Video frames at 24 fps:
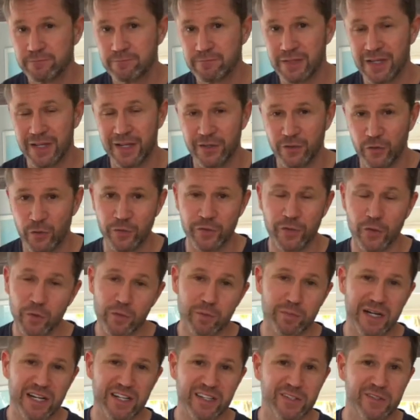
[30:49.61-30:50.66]
I don't know
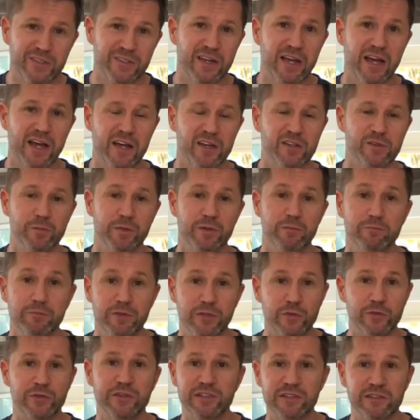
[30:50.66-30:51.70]
about you guys, but
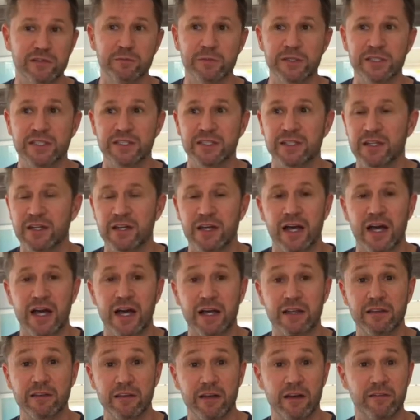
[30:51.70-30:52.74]
music to me,
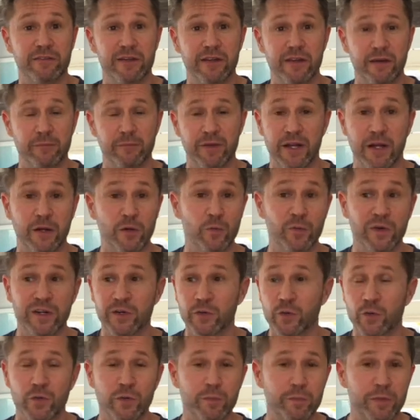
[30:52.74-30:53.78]
I love it. I mean, I don't want to
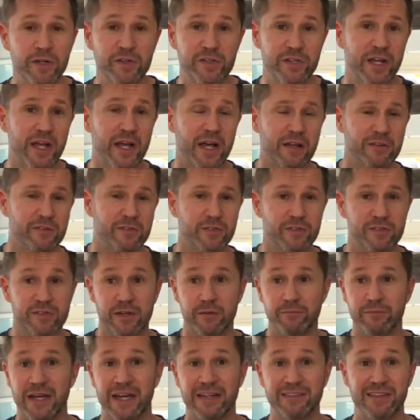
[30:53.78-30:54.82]
go to a bunch of concerts. I'm
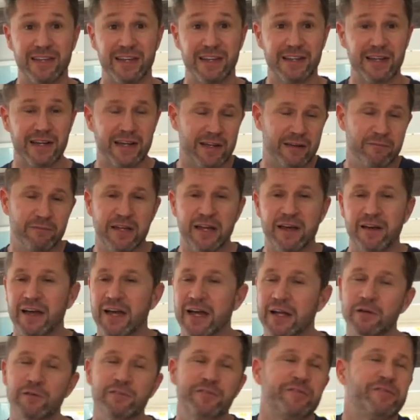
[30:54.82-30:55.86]
not that guy. I
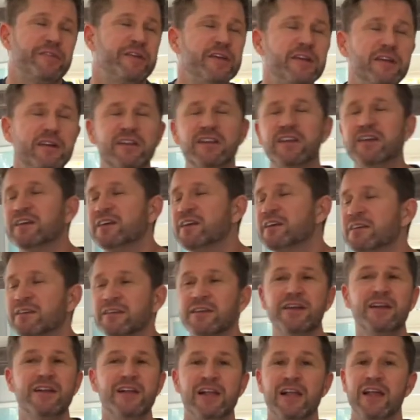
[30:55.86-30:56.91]
don't feel it.
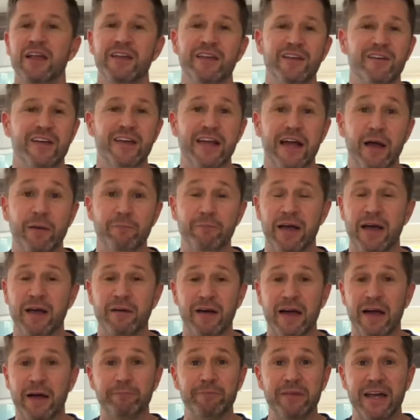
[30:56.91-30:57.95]

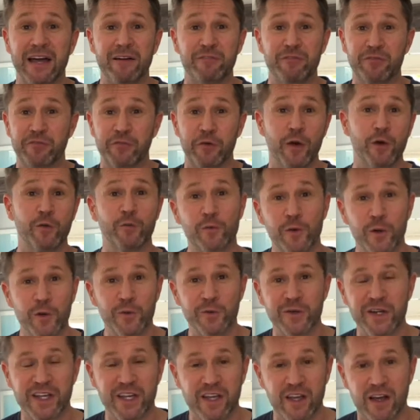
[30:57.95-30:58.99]
I'm not front row
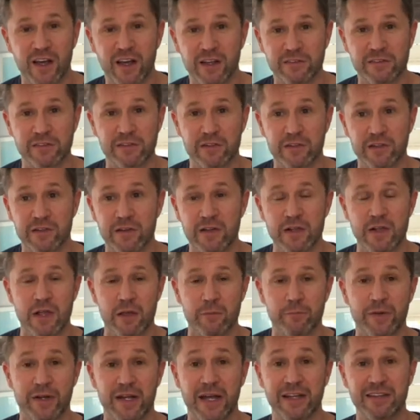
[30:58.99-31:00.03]
in a concert,
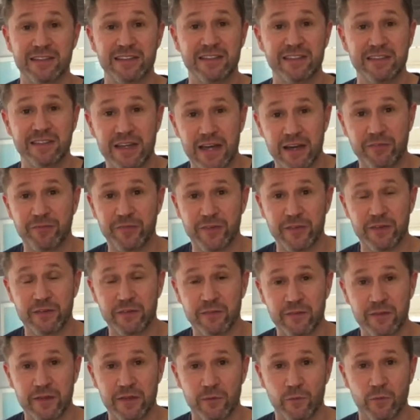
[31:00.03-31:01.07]
but I
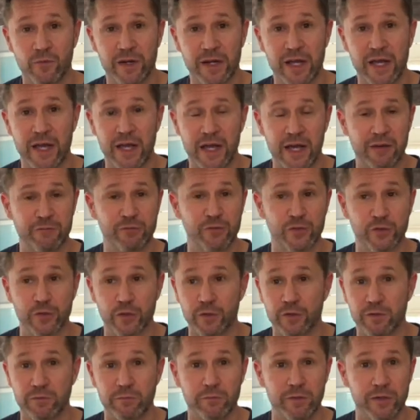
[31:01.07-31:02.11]
definitely, when I have
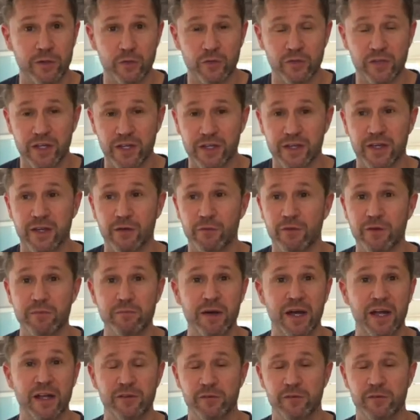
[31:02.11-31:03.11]
certain music, it reminds